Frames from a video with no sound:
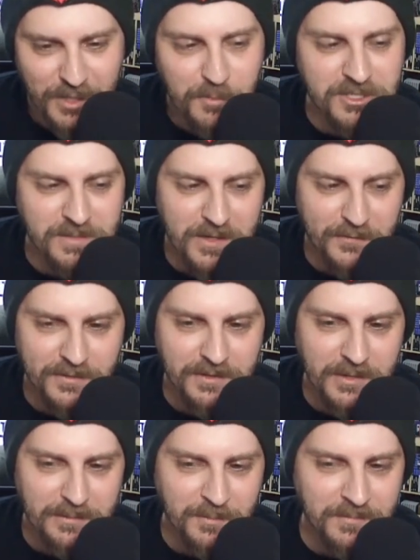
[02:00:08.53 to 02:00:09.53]
There was
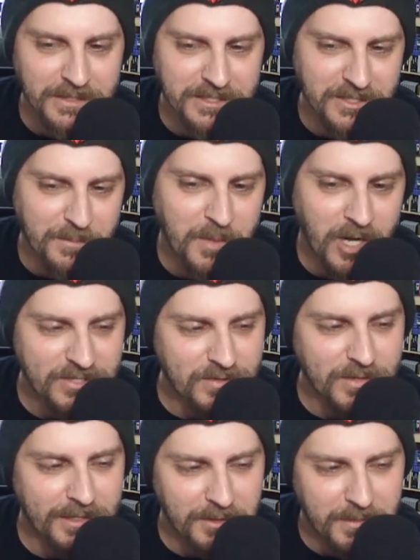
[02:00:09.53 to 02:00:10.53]
definitely like some
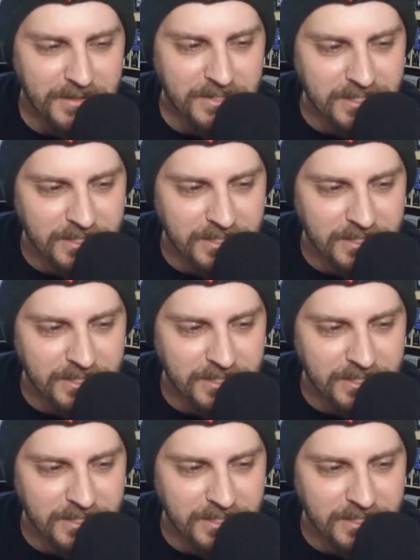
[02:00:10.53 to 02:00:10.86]
puzzle elements